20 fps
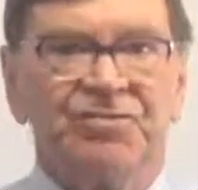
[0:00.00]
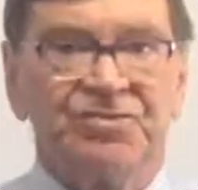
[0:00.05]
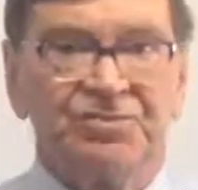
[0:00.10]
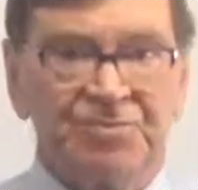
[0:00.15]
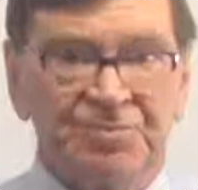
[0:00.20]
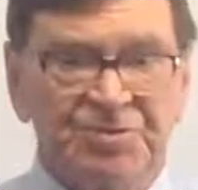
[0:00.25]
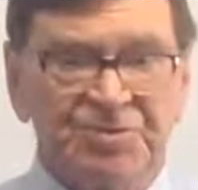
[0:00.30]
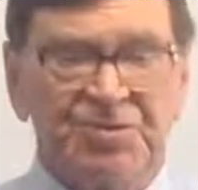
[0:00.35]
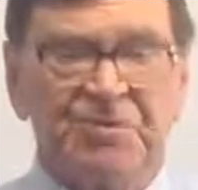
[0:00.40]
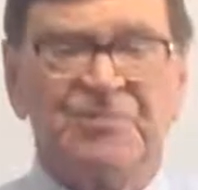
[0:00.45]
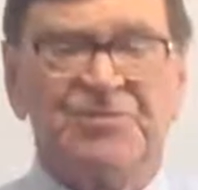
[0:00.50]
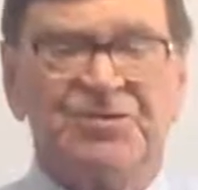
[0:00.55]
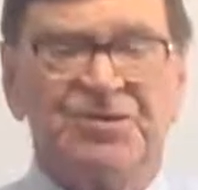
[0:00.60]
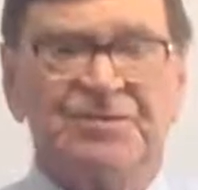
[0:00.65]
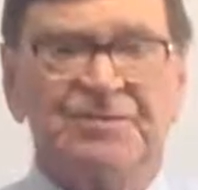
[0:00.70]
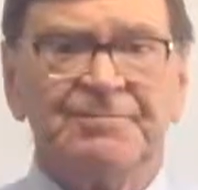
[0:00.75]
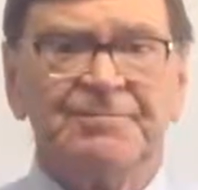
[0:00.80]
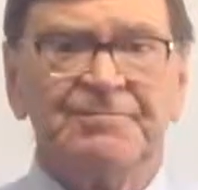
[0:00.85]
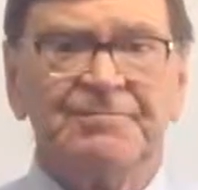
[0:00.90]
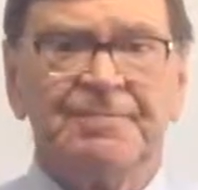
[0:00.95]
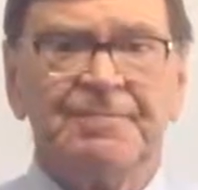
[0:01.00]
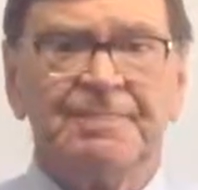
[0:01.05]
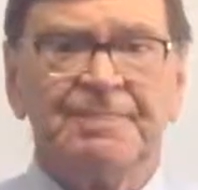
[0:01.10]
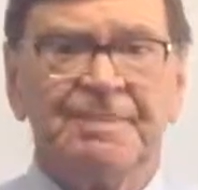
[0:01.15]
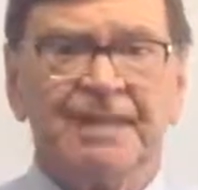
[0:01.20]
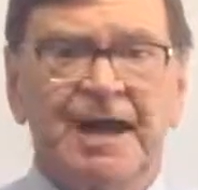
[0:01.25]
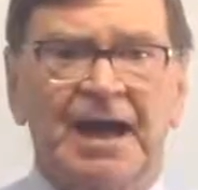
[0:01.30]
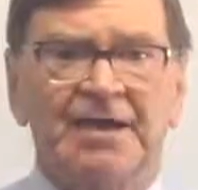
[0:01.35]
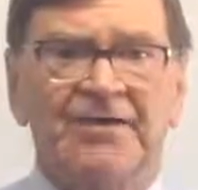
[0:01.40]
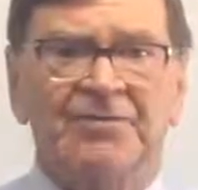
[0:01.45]
subscription
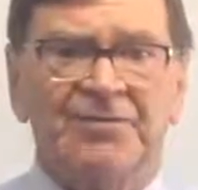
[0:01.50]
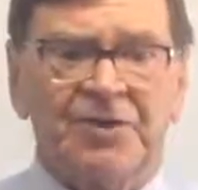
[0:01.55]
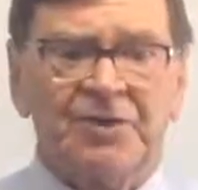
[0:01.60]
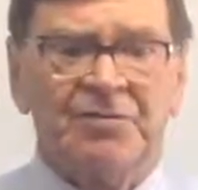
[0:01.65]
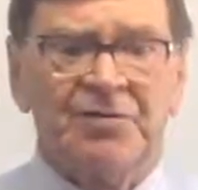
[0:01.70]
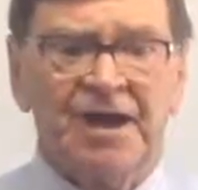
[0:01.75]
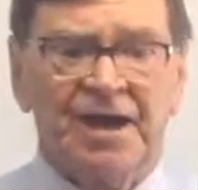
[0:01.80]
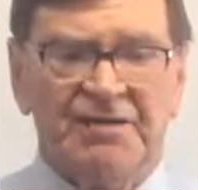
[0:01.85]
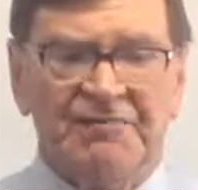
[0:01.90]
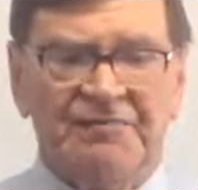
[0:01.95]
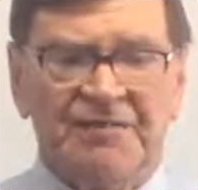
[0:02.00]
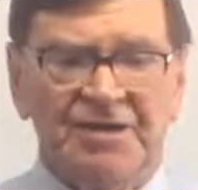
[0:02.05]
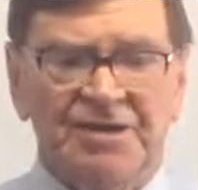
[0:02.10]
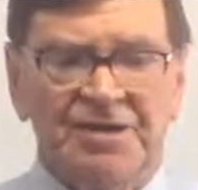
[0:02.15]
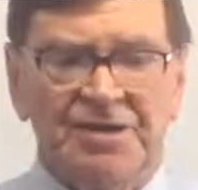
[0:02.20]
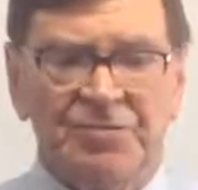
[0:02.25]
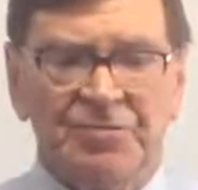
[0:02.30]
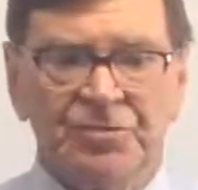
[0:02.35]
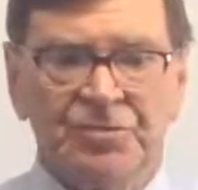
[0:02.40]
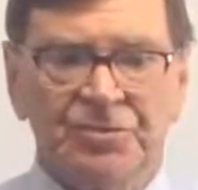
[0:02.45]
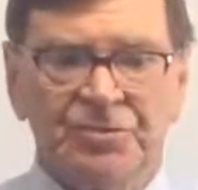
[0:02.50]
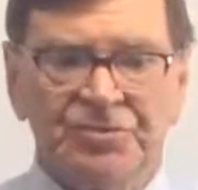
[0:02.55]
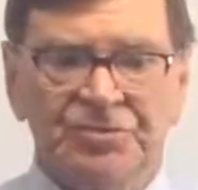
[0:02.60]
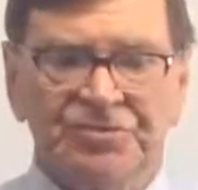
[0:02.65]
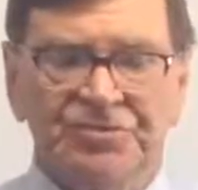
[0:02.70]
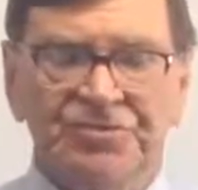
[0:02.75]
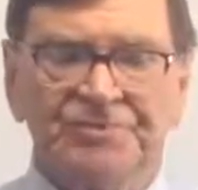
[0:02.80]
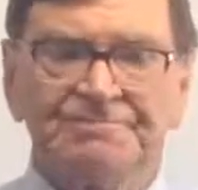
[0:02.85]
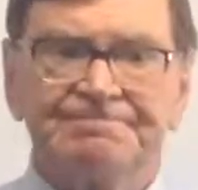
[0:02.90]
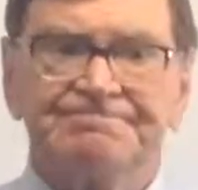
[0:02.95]
under the crowdfunding
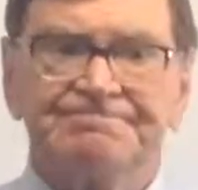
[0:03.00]
rules.